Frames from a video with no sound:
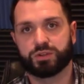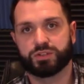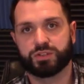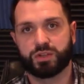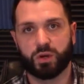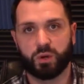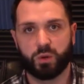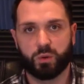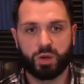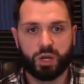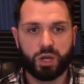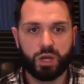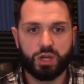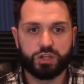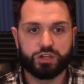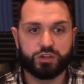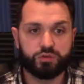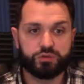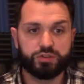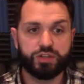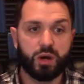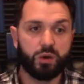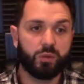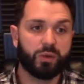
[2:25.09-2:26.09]
So
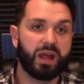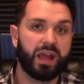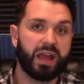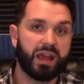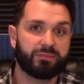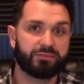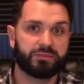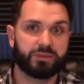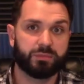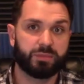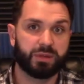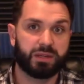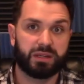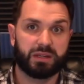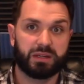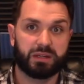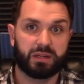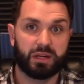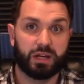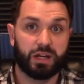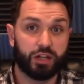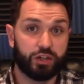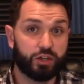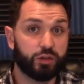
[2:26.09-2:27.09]
you don't have to
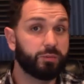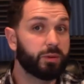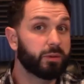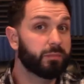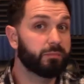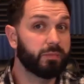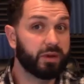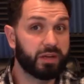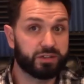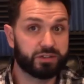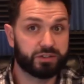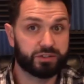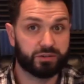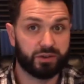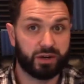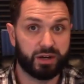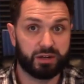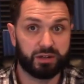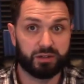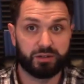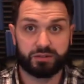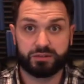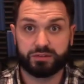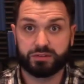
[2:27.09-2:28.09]
be a Hadoop
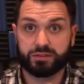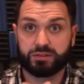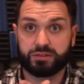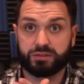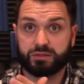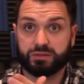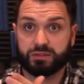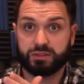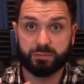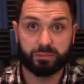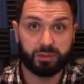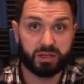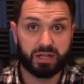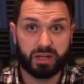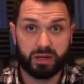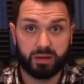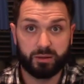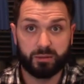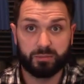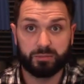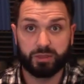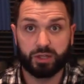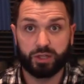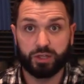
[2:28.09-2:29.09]
administrator to
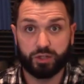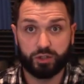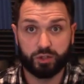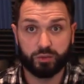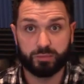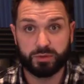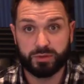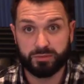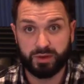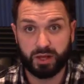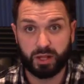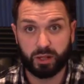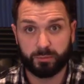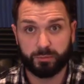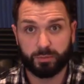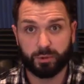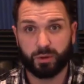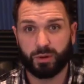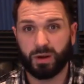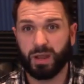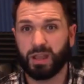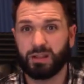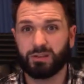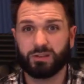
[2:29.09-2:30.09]
become a Hadoop
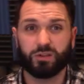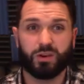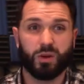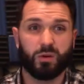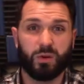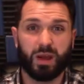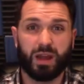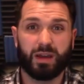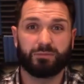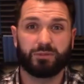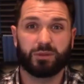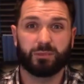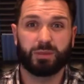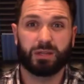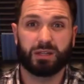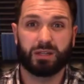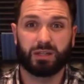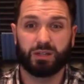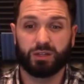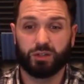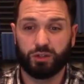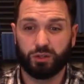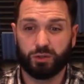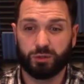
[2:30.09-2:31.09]
developer, and you don't have to be
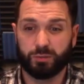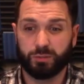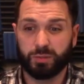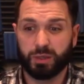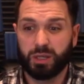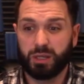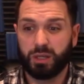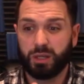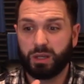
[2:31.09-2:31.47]
a Hadoop